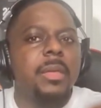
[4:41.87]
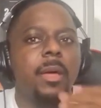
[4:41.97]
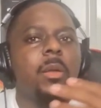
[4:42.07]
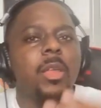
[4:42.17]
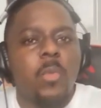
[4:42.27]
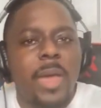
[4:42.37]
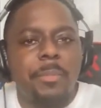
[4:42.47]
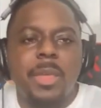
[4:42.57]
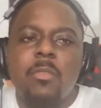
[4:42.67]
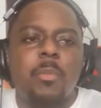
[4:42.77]
not only
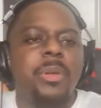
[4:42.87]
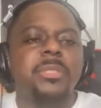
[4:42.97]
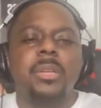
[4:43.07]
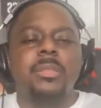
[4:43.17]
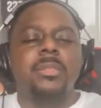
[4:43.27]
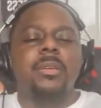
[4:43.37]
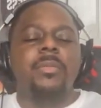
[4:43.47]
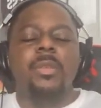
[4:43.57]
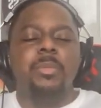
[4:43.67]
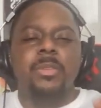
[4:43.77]
rap, they have a bunch of other
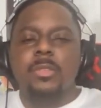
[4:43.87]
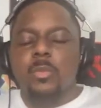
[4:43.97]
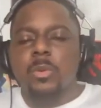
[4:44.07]
stuff in the business